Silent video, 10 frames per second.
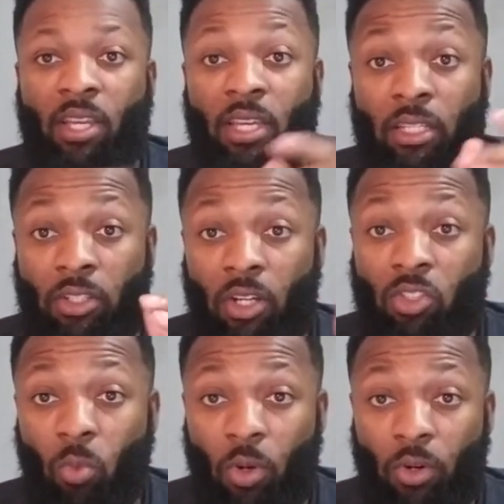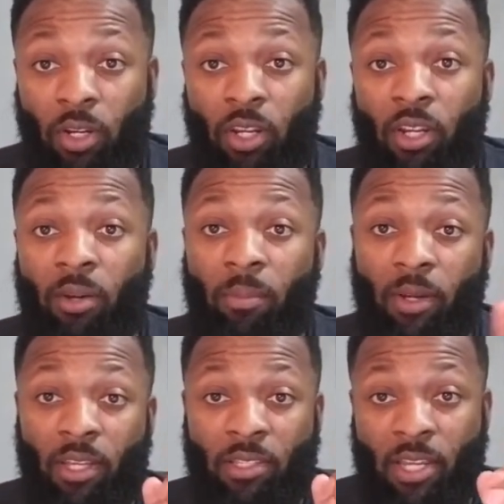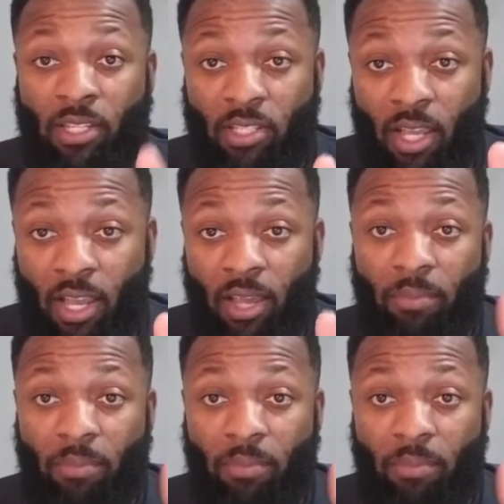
It does work, but it takes time,